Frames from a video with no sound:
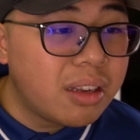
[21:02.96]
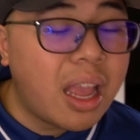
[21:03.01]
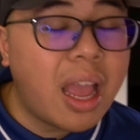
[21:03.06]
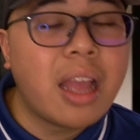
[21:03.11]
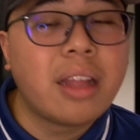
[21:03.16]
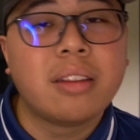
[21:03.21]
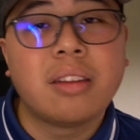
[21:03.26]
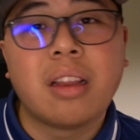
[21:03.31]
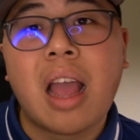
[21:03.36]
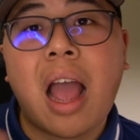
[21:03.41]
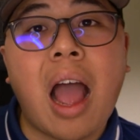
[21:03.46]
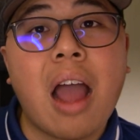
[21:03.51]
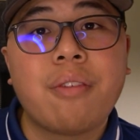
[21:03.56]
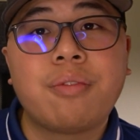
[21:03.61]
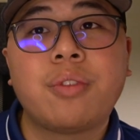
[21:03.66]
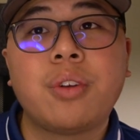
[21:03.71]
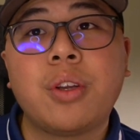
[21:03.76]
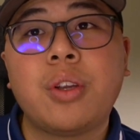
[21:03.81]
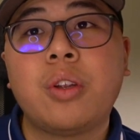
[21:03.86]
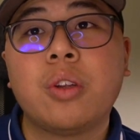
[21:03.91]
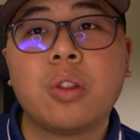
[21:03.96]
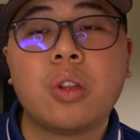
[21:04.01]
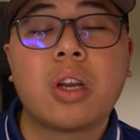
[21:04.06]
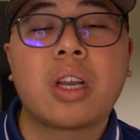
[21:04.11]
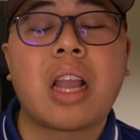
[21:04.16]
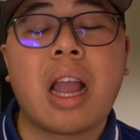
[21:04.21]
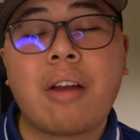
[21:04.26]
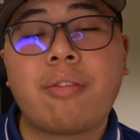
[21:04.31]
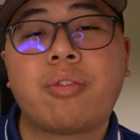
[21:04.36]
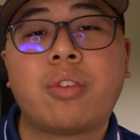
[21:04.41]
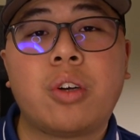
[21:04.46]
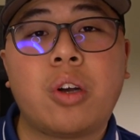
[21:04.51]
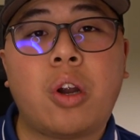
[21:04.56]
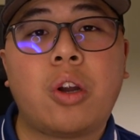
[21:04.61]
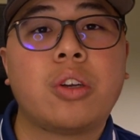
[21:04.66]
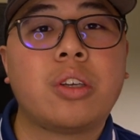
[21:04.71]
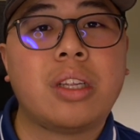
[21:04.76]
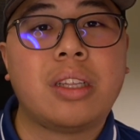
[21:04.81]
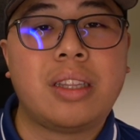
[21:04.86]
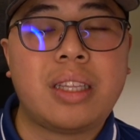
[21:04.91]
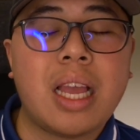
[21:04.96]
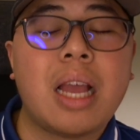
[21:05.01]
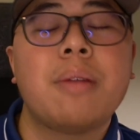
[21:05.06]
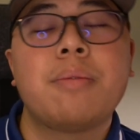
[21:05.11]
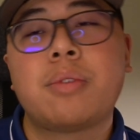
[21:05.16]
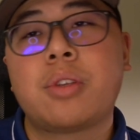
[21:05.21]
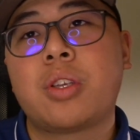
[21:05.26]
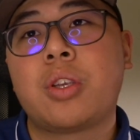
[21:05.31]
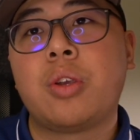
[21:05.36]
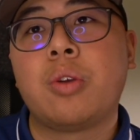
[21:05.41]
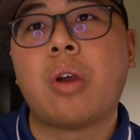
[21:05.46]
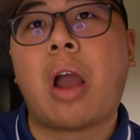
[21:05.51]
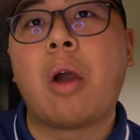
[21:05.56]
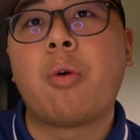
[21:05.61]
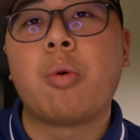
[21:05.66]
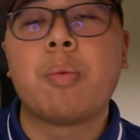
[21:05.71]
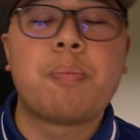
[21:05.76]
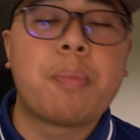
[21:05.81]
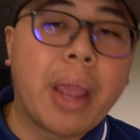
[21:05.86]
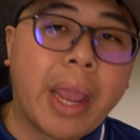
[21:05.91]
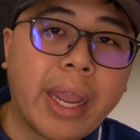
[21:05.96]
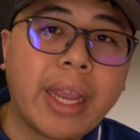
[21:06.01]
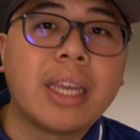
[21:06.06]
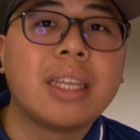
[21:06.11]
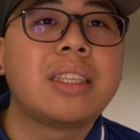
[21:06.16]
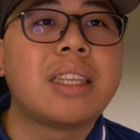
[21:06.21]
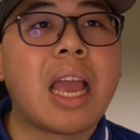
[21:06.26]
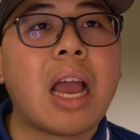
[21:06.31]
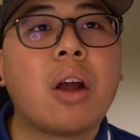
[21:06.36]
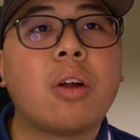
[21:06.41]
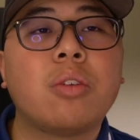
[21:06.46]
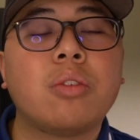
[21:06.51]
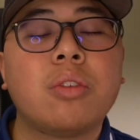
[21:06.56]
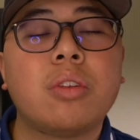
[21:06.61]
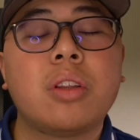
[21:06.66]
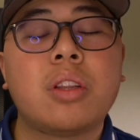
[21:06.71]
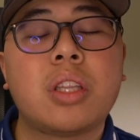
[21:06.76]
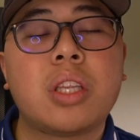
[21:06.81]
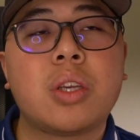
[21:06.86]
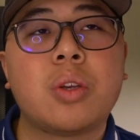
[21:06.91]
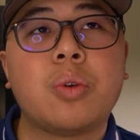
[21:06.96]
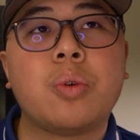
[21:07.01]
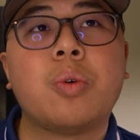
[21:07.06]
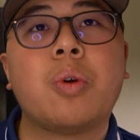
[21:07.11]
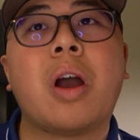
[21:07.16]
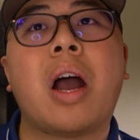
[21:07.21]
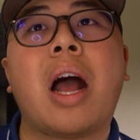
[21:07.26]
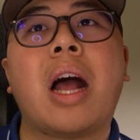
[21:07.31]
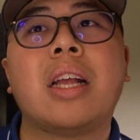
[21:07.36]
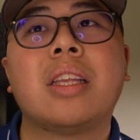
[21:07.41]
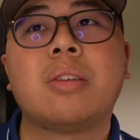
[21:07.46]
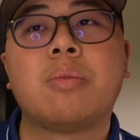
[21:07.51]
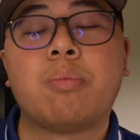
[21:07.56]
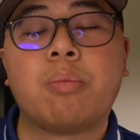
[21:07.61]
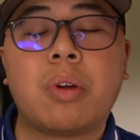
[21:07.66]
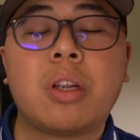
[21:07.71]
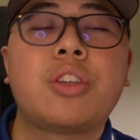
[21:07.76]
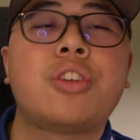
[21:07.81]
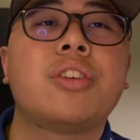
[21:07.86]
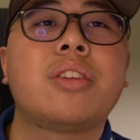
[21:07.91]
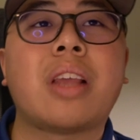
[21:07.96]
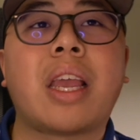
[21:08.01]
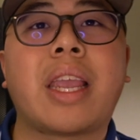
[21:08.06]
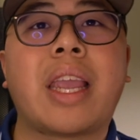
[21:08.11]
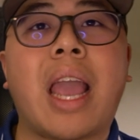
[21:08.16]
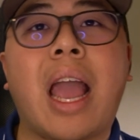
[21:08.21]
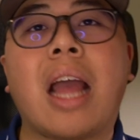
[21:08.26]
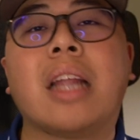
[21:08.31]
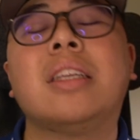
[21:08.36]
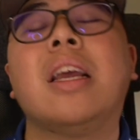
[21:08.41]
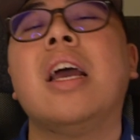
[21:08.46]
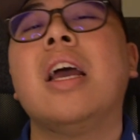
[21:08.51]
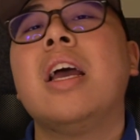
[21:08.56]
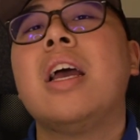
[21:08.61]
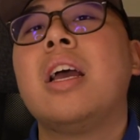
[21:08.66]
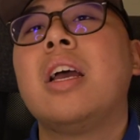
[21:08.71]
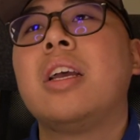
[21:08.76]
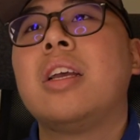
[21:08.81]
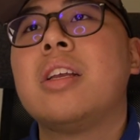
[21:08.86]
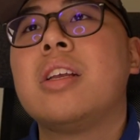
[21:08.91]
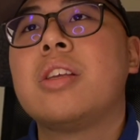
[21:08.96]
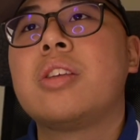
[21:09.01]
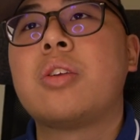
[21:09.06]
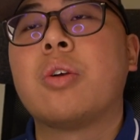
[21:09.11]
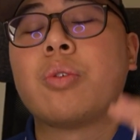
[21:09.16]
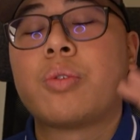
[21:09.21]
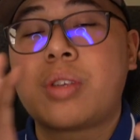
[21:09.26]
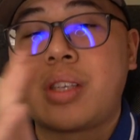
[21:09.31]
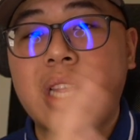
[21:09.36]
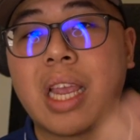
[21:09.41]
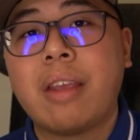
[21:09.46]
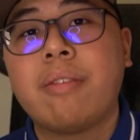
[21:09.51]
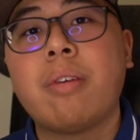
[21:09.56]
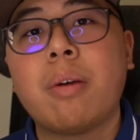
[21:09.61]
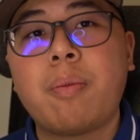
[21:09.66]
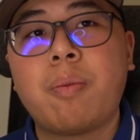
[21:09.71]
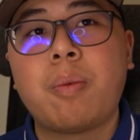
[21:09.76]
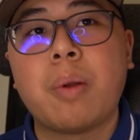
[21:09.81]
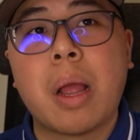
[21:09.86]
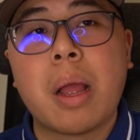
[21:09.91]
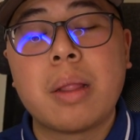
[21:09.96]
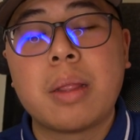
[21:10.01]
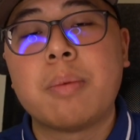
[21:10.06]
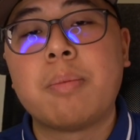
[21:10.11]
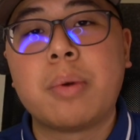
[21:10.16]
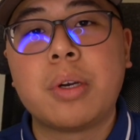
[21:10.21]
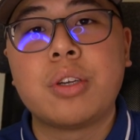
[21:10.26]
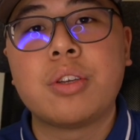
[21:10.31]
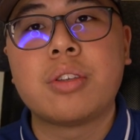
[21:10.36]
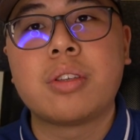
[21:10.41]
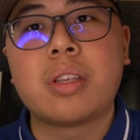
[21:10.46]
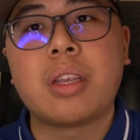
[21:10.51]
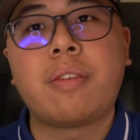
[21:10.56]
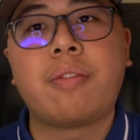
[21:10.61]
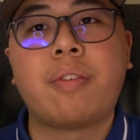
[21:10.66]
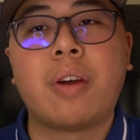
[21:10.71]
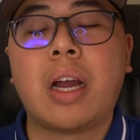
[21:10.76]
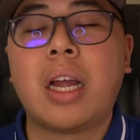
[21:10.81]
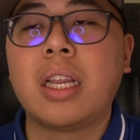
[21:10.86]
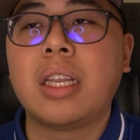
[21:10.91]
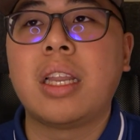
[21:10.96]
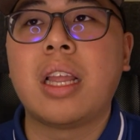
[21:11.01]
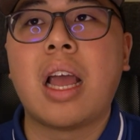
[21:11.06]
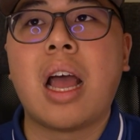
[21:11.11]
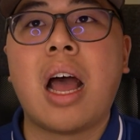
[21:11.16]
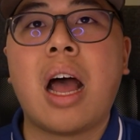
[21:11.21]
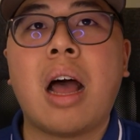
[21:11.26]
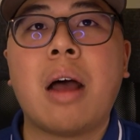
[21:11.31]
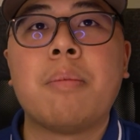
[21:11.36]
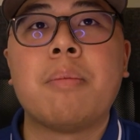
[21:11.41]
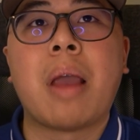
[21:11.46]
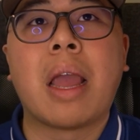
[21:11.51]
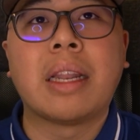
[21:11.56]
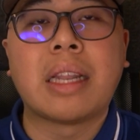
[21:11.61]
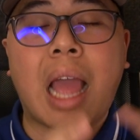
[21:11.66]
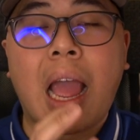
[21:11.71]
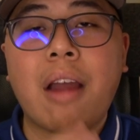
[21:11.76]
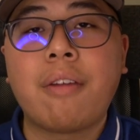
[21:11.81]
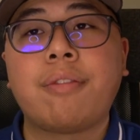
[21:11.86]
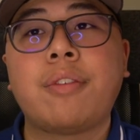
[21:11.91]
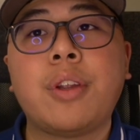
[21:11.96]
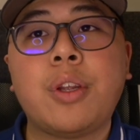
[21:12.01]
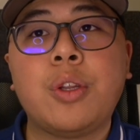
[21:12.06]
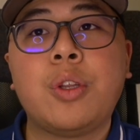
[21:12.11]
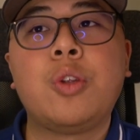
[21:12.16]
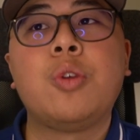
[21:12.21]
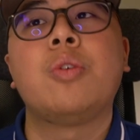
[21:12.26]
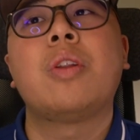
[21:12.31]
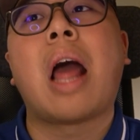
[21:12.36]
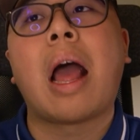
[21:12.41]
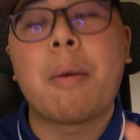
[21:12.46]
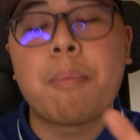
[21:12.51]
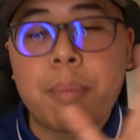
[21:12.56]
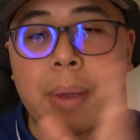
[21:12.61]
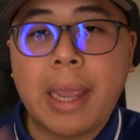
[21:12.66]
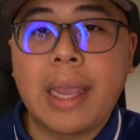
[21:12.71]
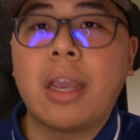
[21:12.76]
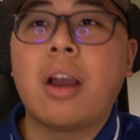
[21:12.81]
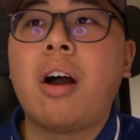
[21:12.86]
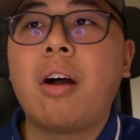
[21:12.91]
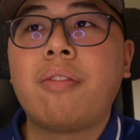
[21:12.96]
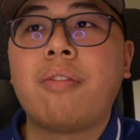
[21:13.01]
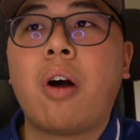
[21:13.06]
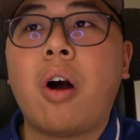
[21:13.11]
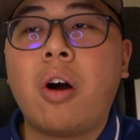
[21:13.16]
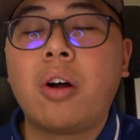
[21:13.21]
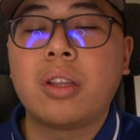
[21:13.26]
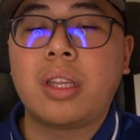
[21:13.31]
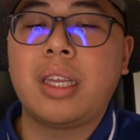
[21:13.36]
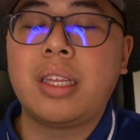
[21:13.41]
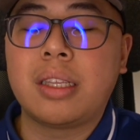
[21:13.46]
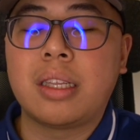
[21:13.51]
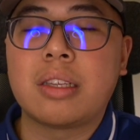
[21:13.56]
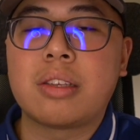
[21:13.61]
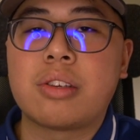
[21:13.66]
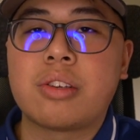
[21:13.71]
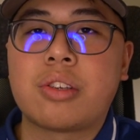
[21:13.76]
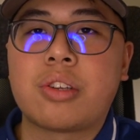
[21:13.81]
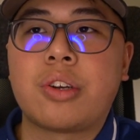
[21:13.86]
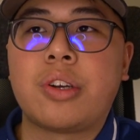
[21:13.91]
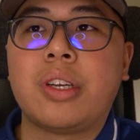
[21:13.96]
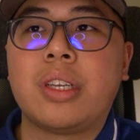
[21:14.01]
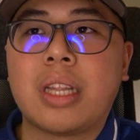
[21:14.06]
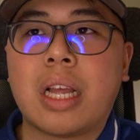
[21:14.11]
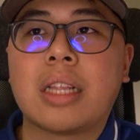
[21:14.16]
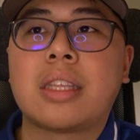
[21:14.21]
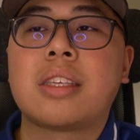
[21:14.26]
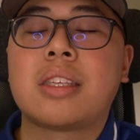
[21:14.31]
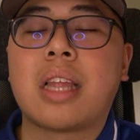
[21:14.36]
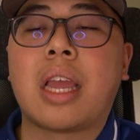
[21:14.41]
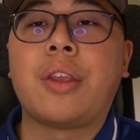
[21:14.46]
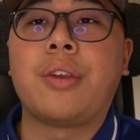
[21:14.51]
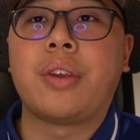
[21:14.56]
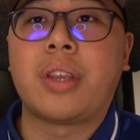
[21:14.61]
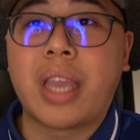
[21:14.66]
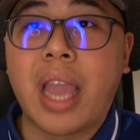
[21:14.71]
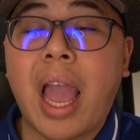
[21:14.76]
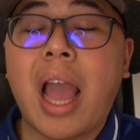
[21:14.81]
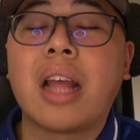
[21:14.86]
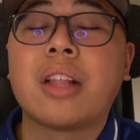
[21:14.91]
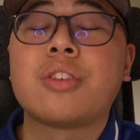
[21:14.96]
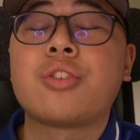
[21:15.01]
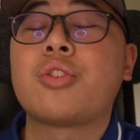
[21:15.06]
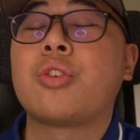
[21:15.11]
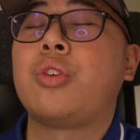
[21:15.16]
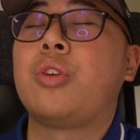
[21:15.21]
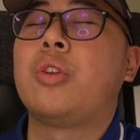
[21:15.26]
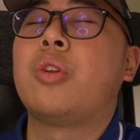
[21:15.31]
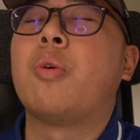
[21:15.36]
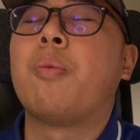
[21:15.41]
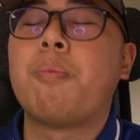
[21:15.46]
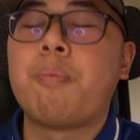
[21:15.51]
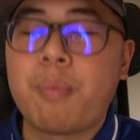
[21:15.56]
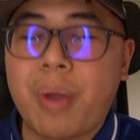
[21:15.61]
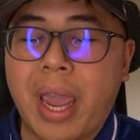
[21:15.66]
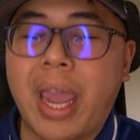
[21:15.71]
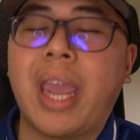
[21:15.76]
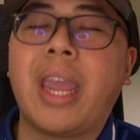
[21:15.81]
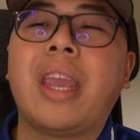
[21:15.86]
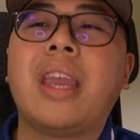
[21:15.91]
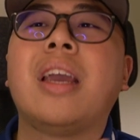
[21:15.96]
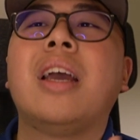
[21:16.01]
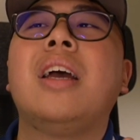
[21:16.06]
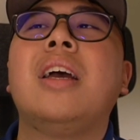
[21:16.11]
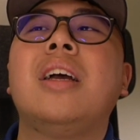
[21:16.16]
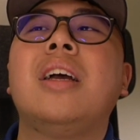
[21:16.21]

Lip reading: after you look after all the debts, I would pay it down to as much as I can. So save up for an emergency fund, and after you do that, pay off all the unnecessary debts that you can, so you don't pay